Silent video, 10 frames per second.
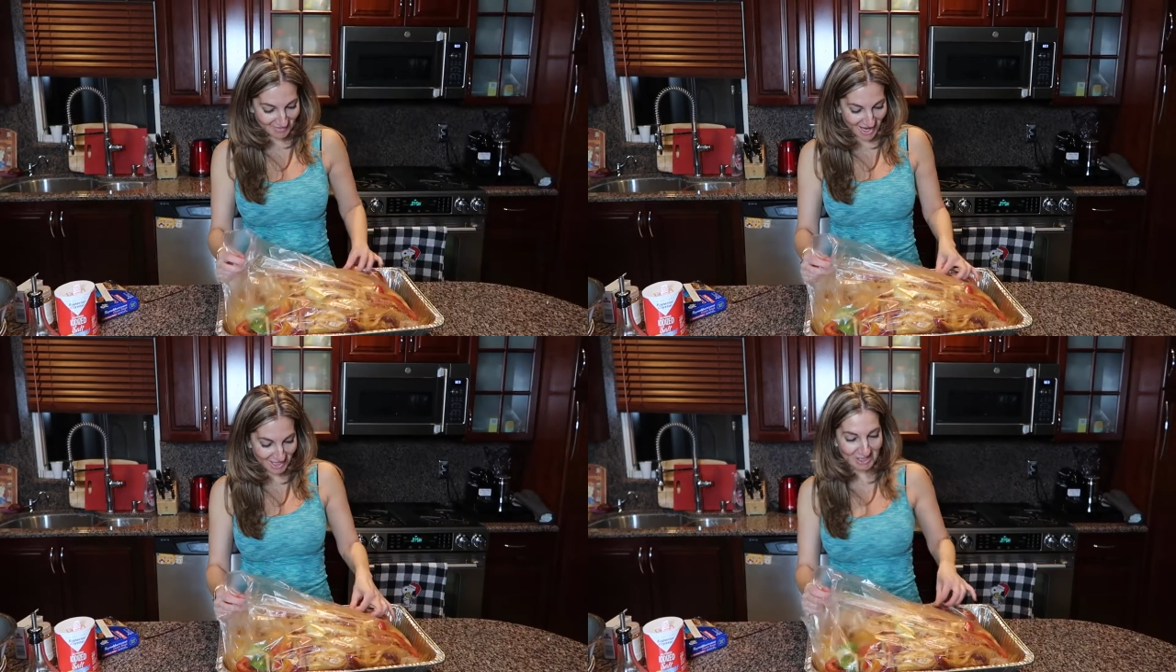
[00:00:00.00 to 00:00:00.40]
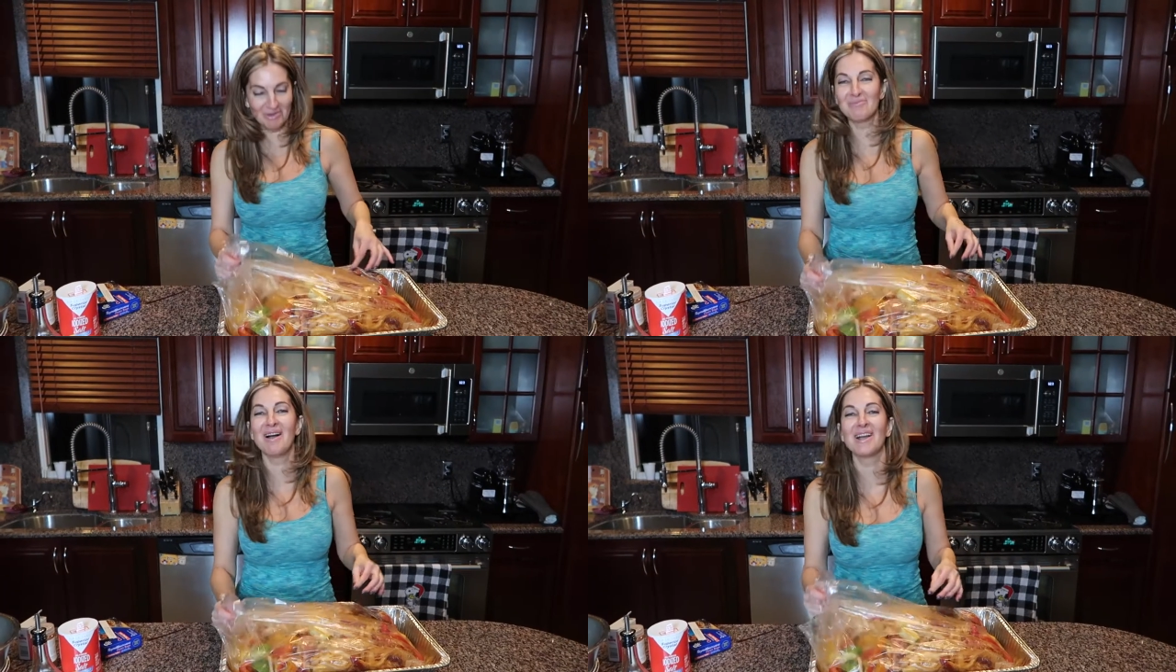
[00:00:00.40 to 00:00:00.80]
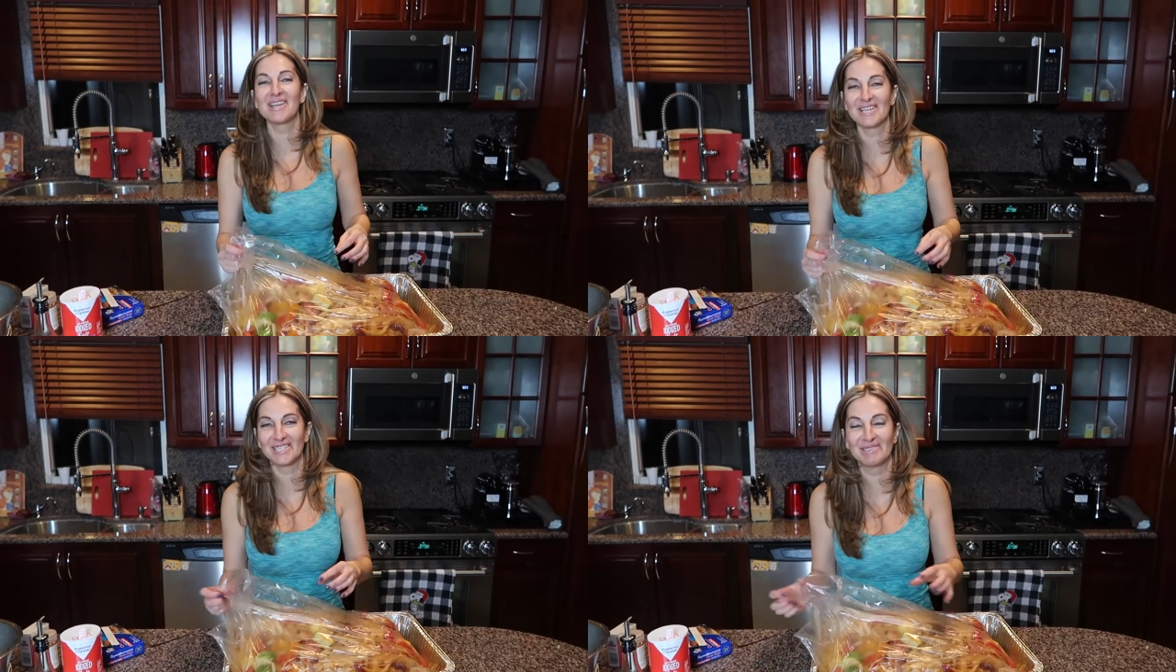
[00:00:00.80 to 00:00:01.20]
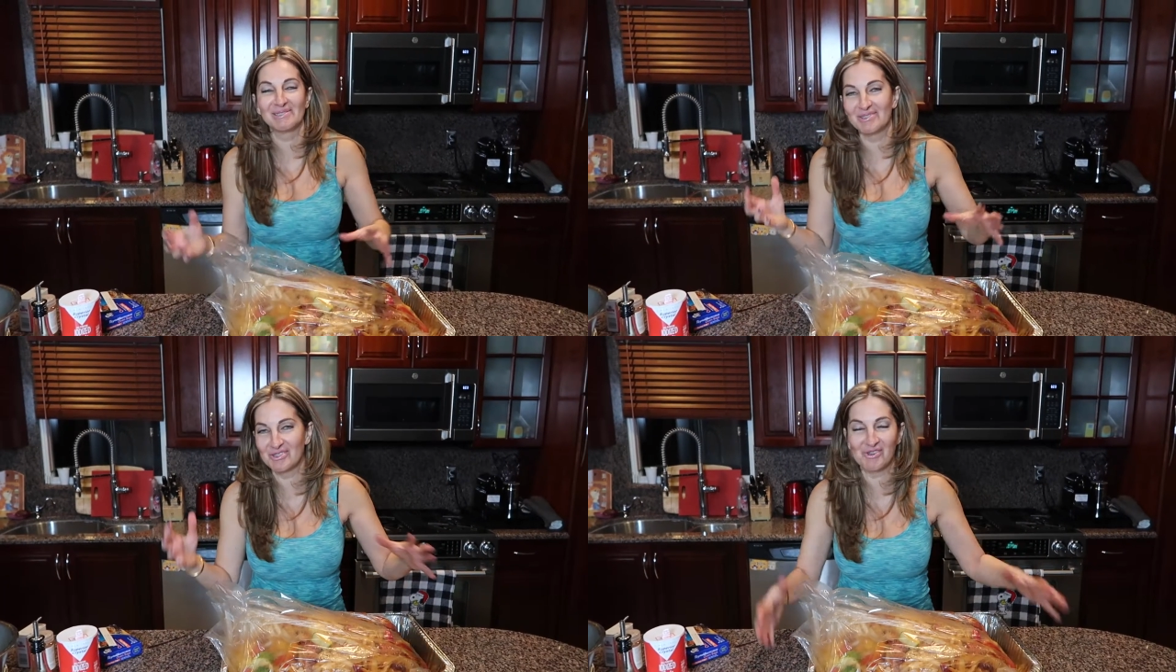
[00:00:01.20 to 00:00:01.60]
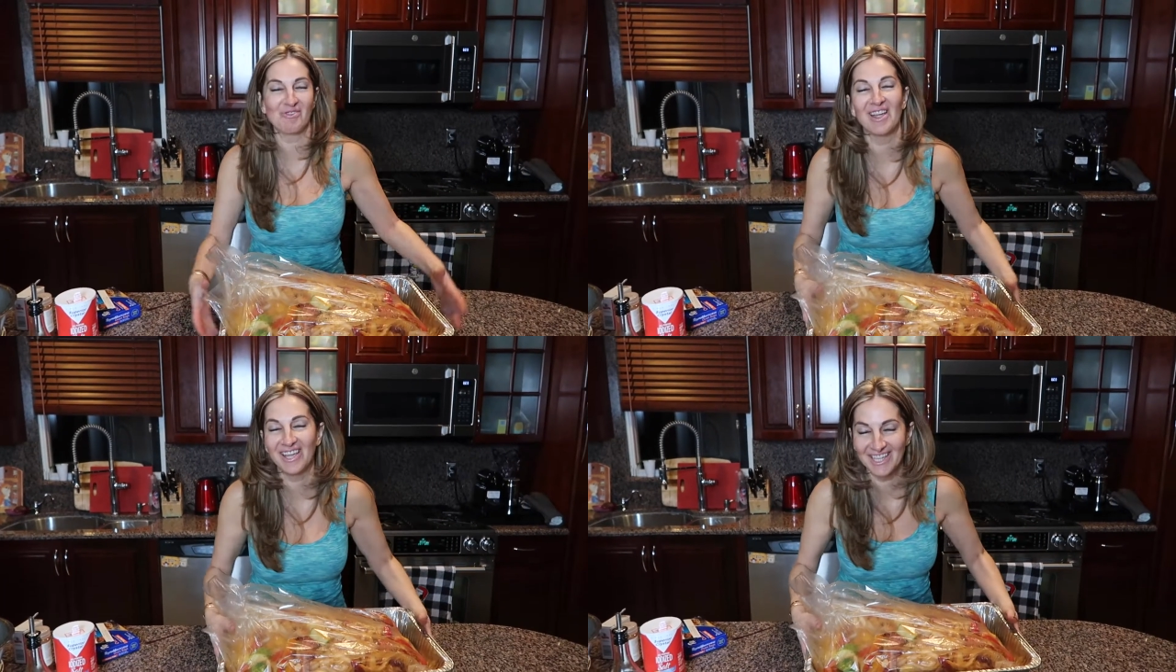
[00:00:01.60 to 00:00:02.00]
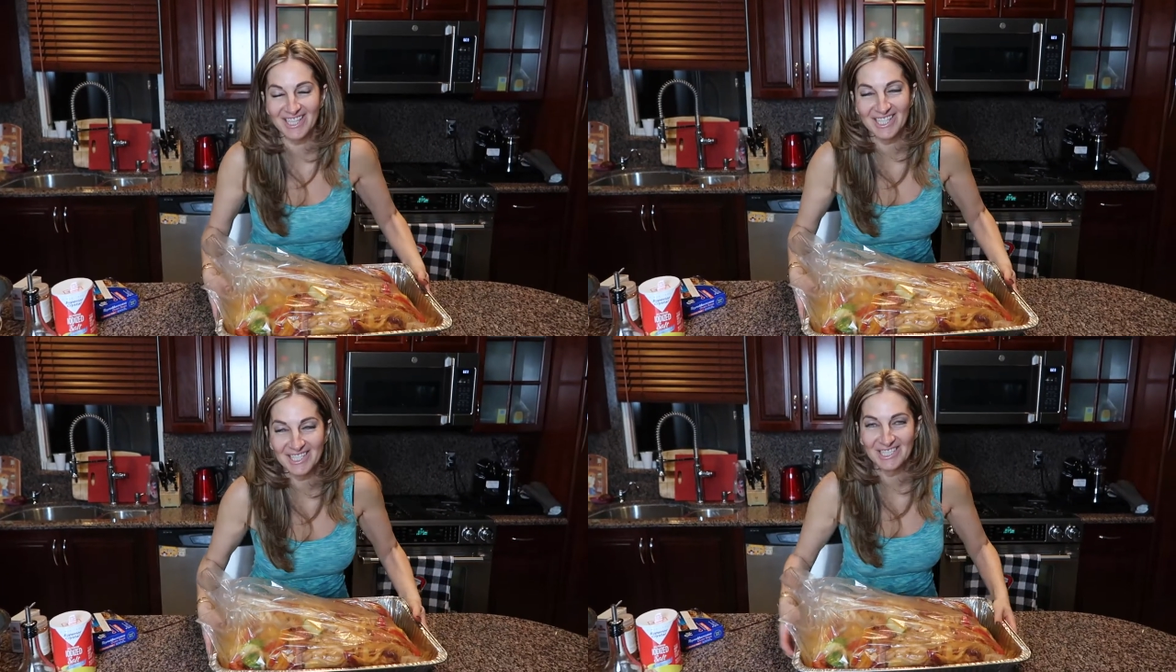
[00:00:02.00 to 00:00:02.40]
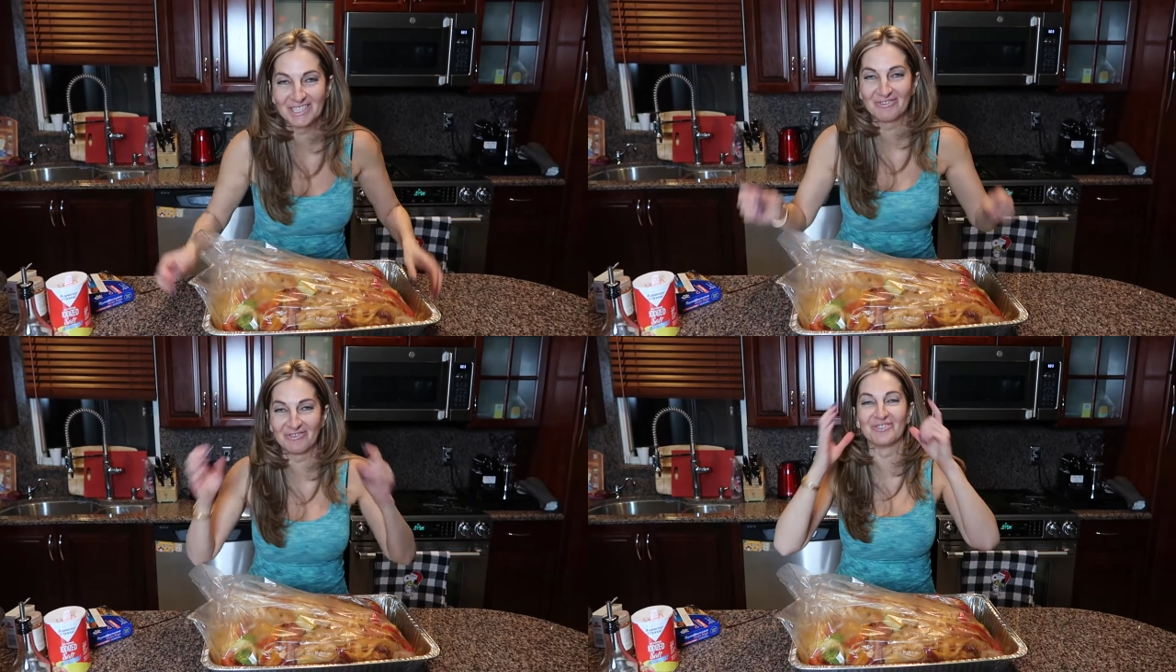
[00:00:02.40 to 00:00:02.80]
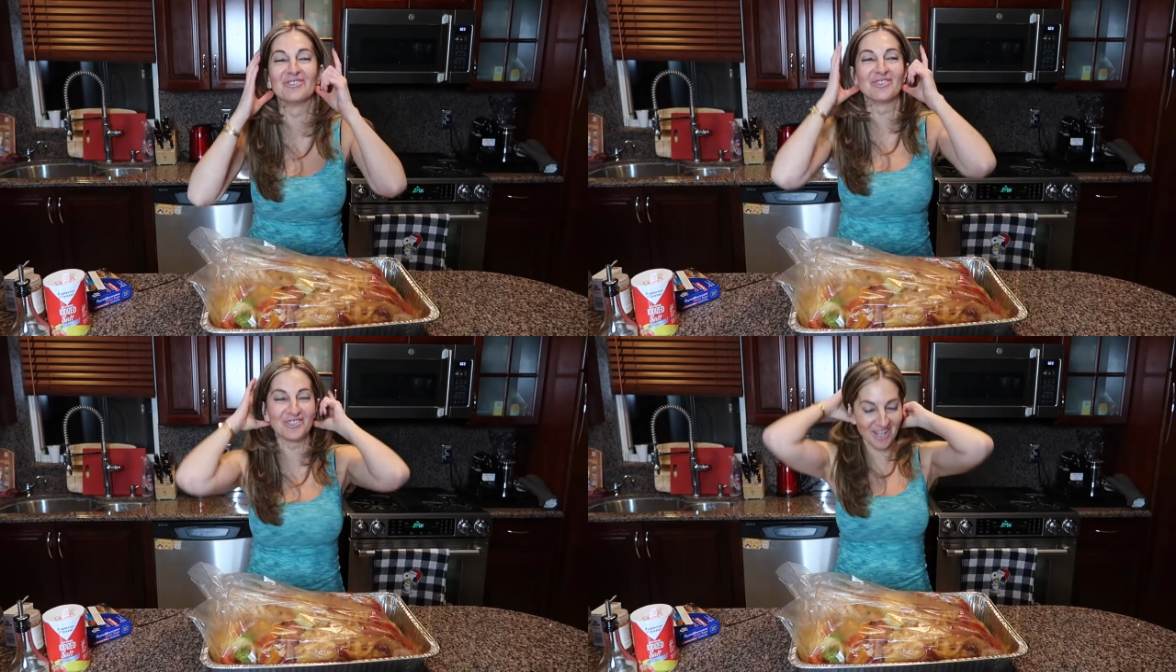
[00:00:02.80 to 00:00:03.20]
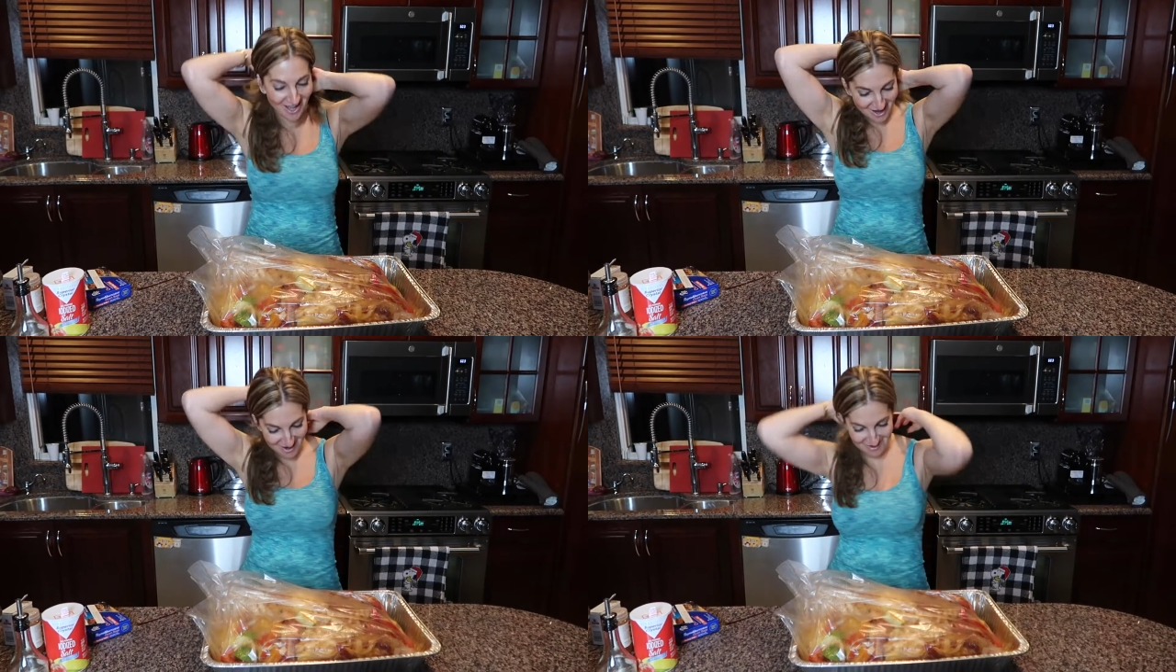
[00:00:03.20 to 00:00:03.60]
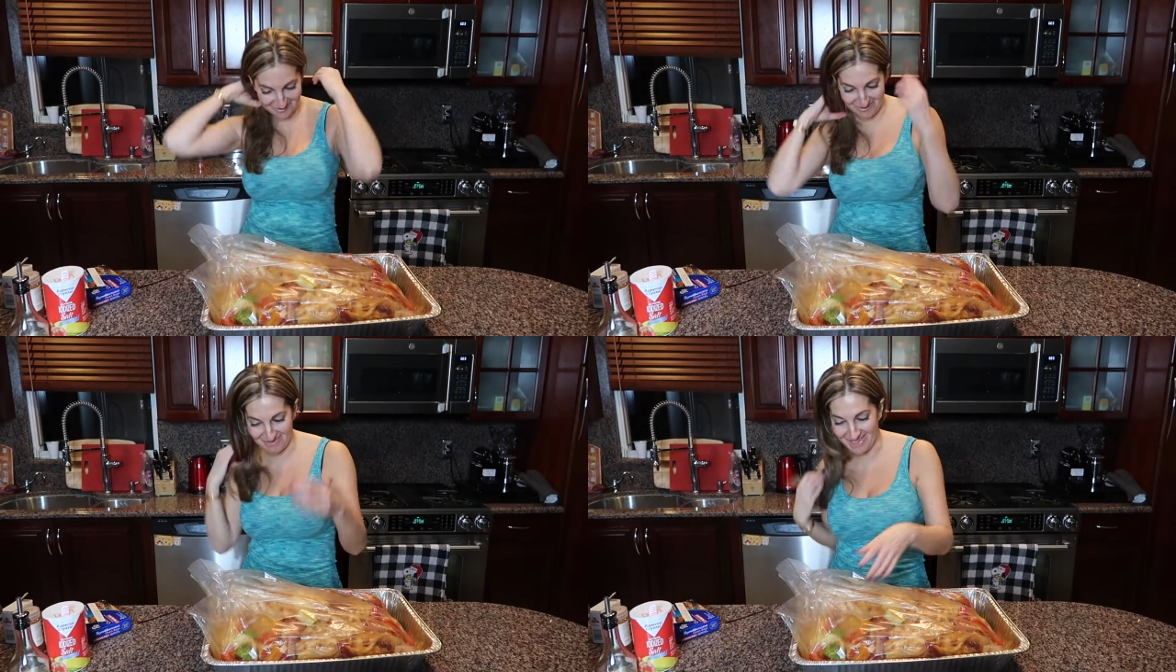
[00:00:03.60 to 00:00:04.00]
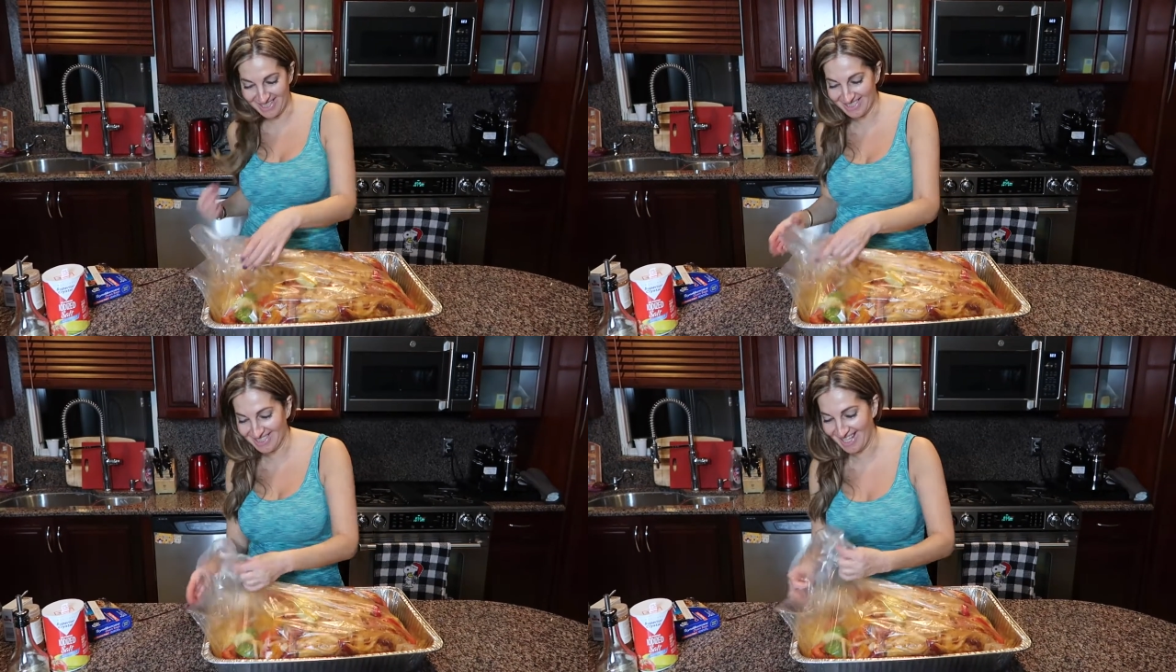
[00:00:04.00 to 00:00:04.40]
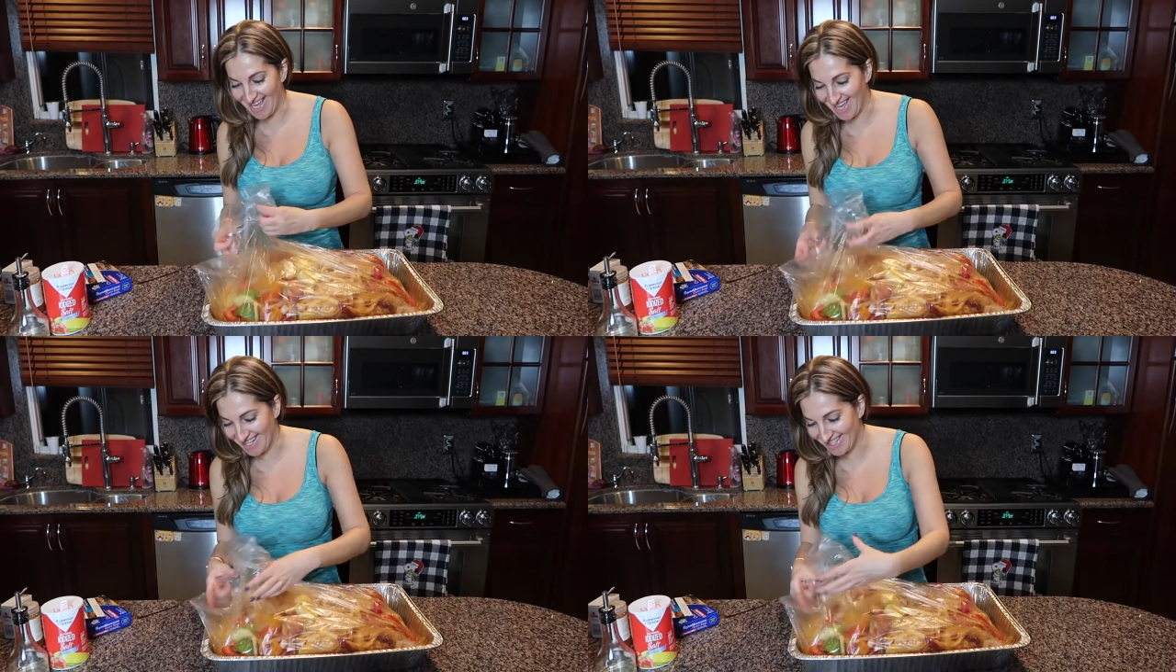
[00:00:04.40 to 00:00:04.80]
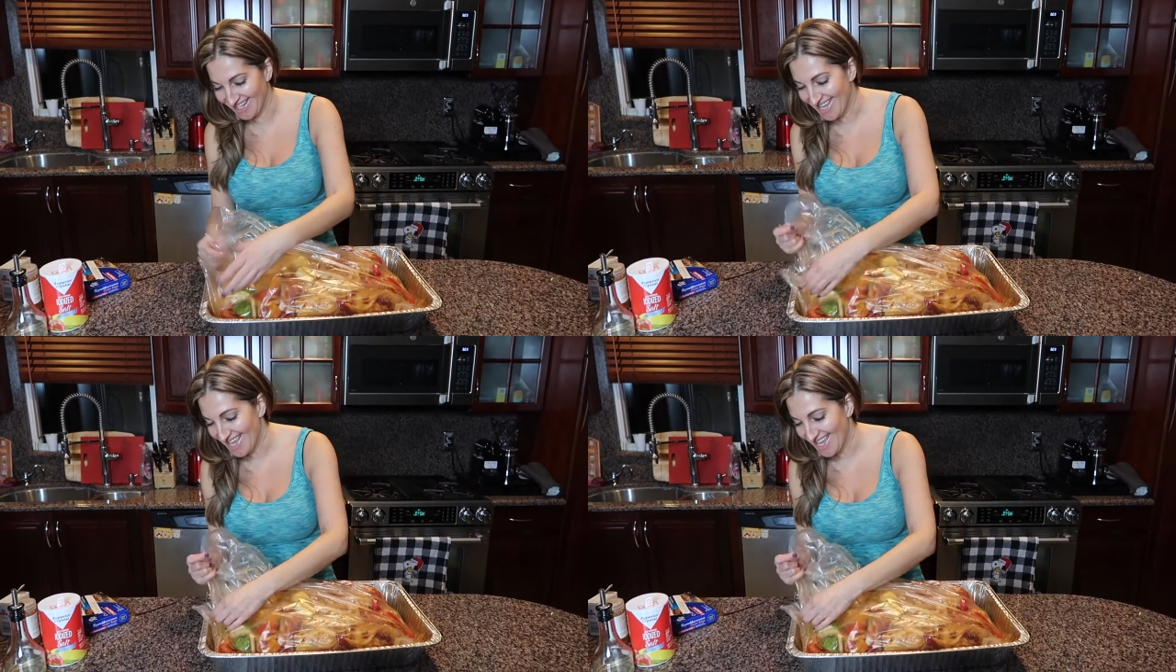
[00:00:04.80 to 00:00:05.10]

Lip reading: my humongous tray is full of meat and